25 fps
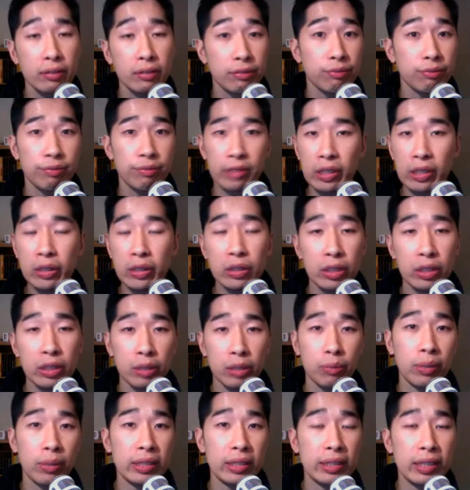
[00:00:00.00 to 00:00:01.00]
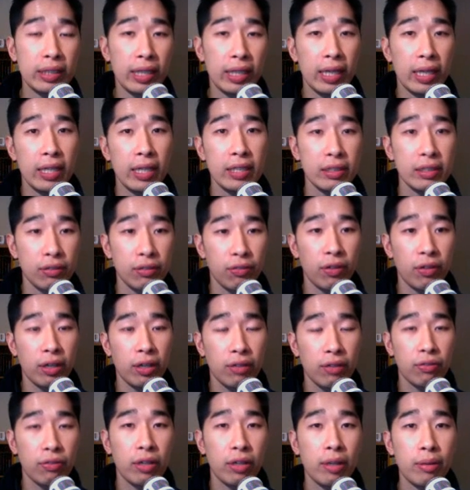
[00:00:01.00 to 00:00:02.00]
YouTube, once again, is a
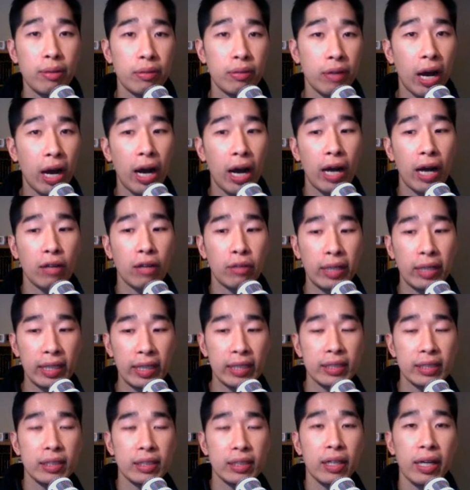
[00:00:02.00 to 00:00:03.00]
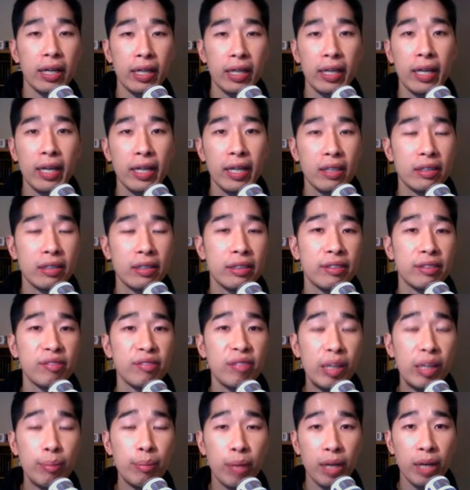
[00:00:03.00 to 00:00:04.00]
very high ranking site. And
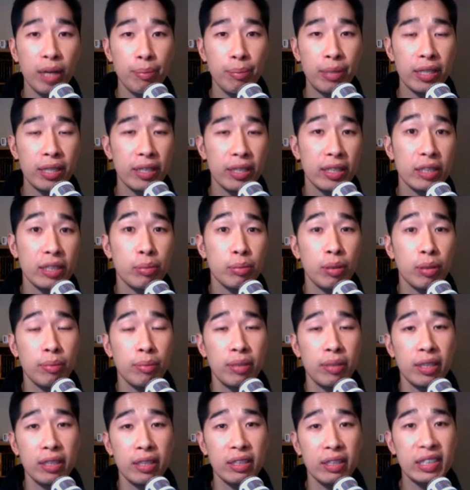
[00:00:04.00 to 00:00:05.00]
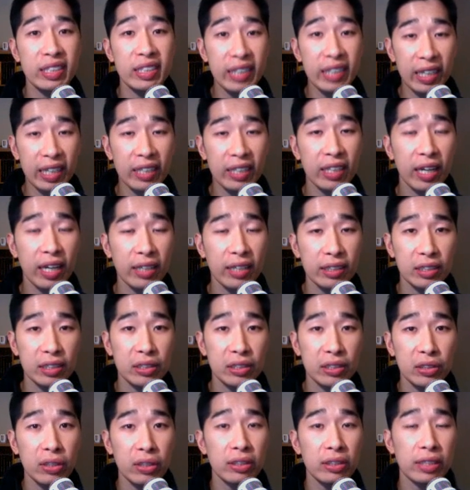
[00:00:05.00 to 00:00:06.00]
in my opinion, it's probably the second largest
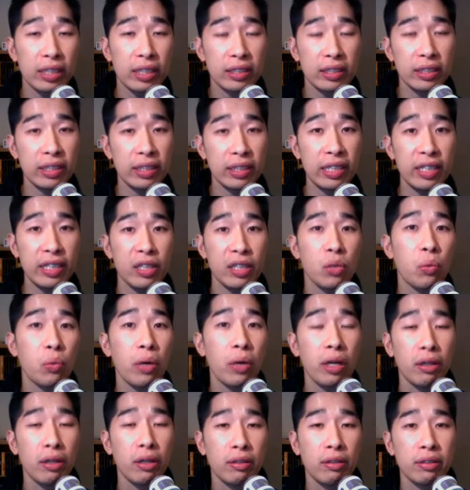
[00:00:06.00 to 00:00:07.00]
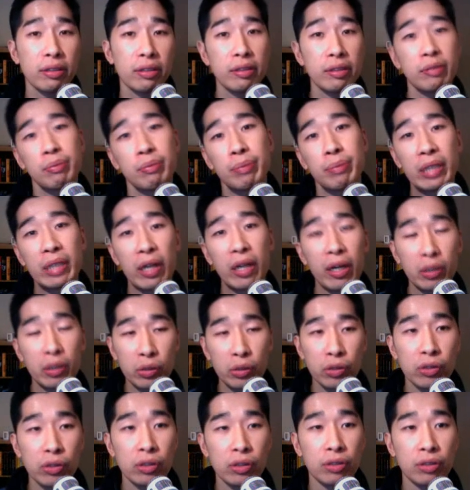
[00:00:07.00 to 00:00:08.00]
search engine in the world behind
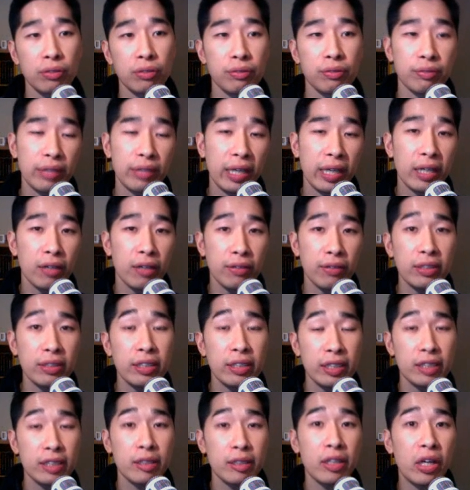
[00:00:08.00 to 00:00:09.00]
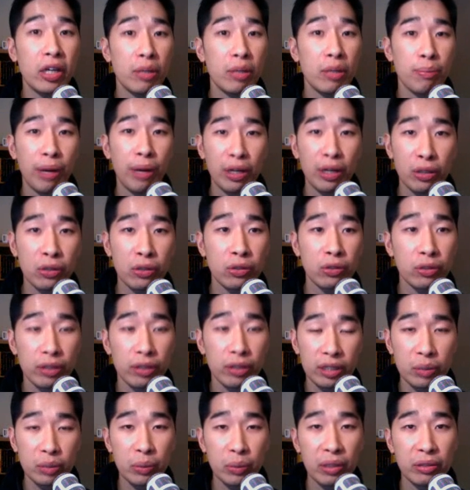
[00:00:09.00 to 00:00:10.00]
Google. And obviously it's owned by Google
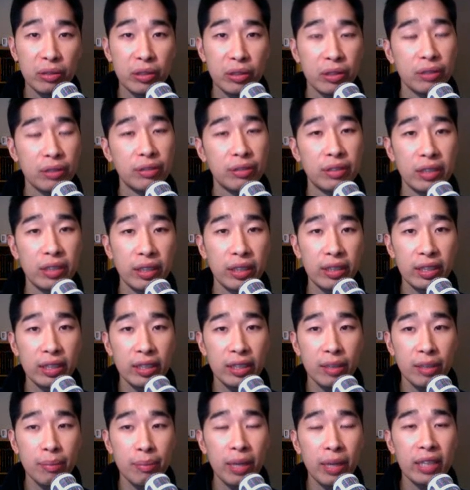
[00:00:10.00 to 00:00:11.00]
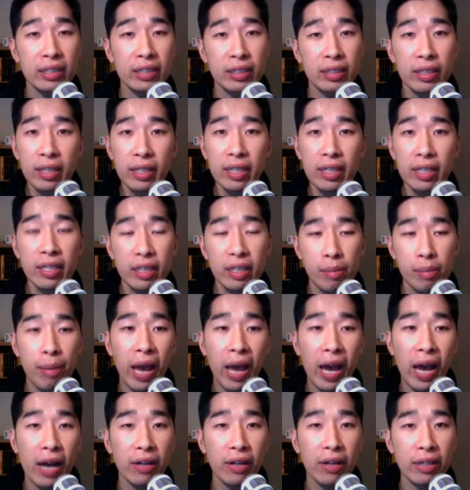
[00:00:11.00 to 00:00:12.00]
as well too. So you can imagine the
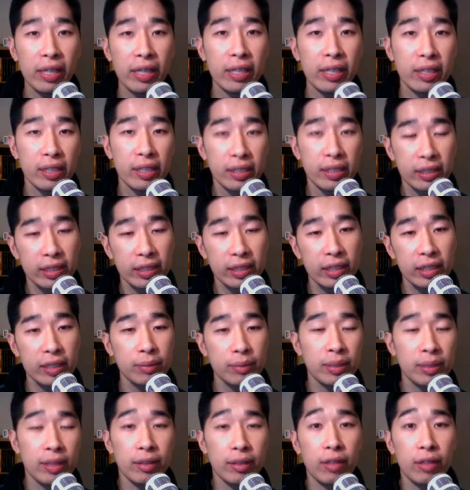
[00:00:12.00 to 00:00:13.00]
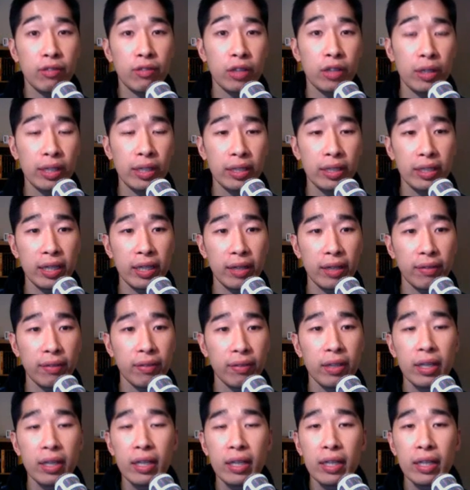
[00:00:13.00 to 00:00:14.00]
power and the systems that they've got in there.
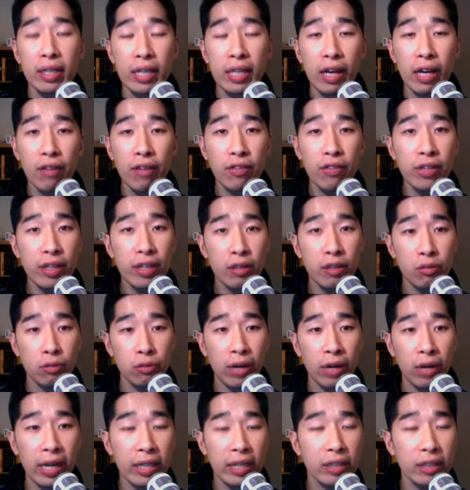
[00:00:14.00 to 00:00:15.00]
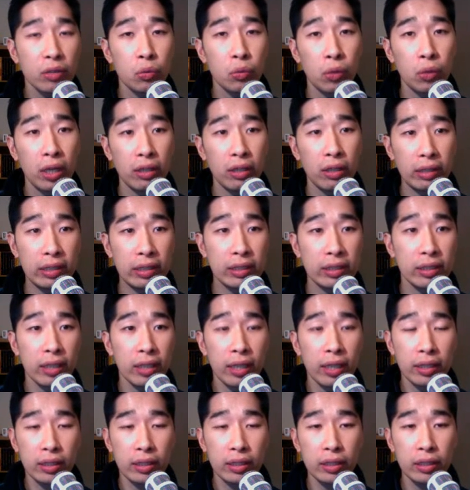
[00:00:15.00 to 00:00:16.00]
Now, if you can rank well
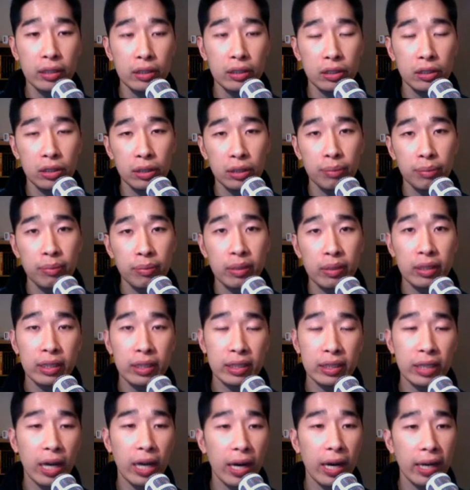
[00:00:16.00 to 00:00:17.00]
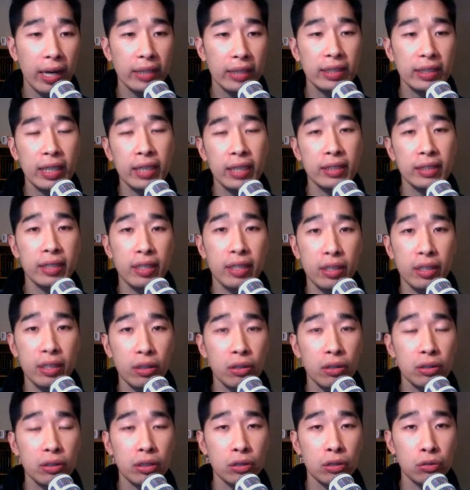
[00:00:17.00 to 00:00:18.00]
inside YouTube, there's a high chance that you'll
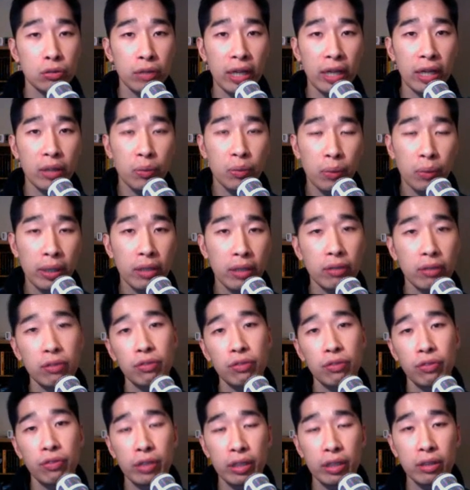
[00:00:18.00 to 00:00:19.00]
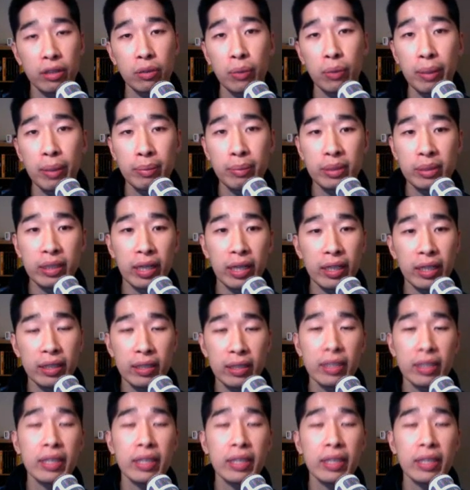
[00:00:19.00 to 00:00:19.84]
also rank well for your website.